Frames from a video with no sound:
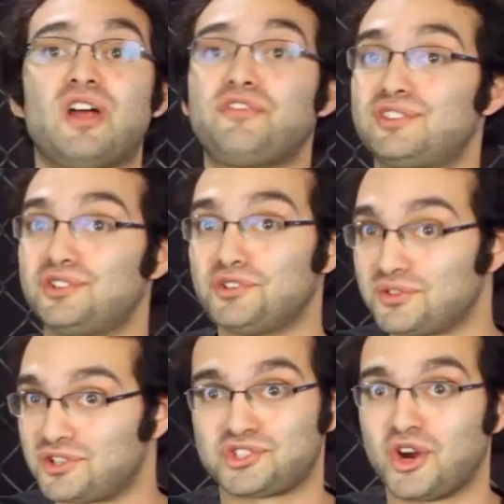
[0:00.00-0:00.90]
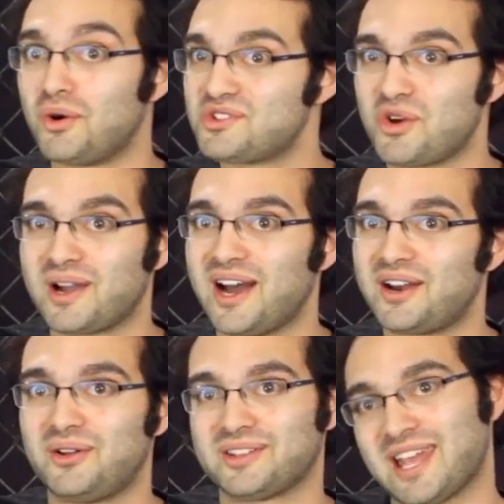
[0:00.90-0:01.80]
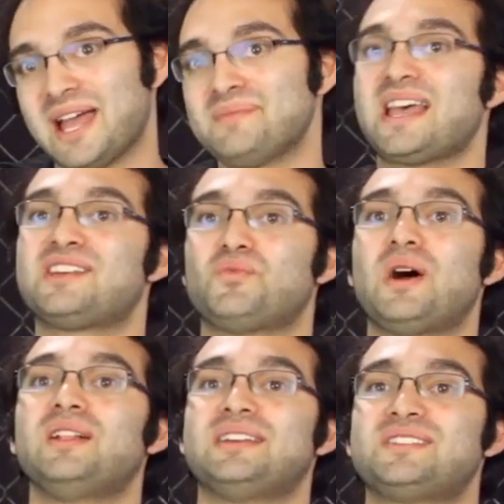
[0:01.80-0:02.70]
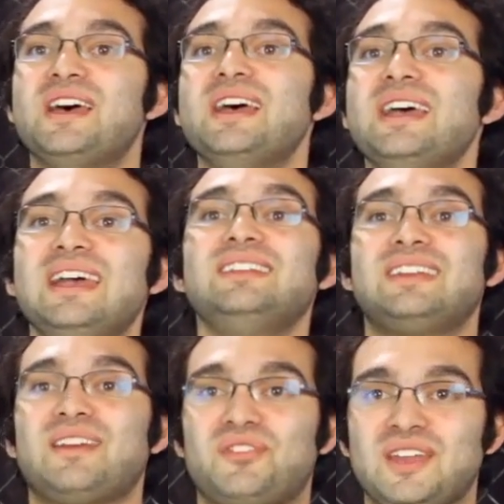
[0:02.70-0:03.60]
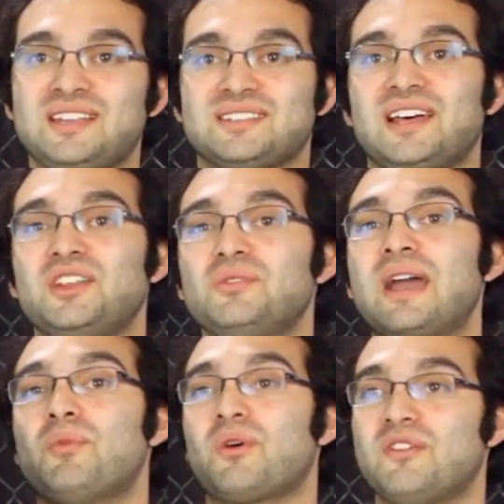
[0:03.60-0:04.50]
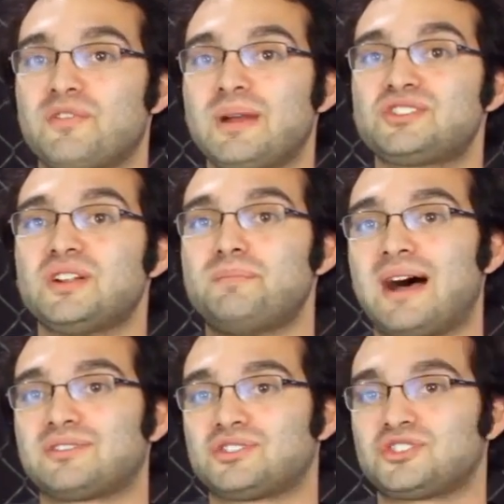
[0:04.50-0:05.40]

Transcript: nothing to do with the show is going on at all times, as well as hinting at things and letting you get more information about the